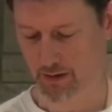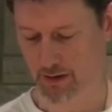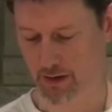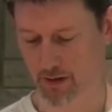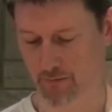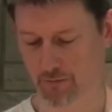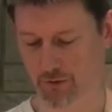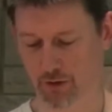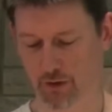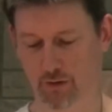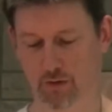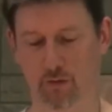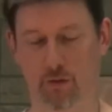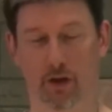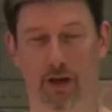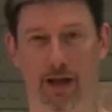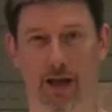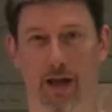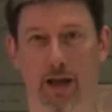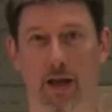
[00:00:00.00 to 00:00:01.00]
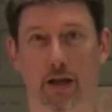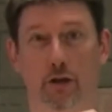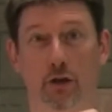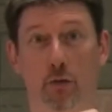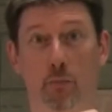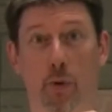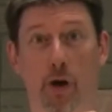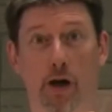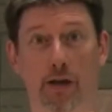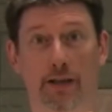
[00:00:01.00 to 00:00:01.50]
gives you a
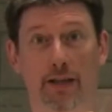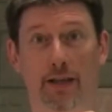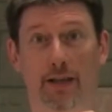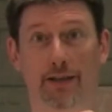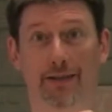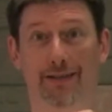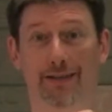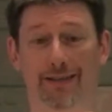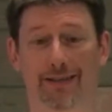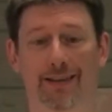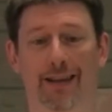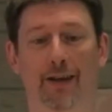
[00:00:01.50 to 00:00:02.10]
dupondius.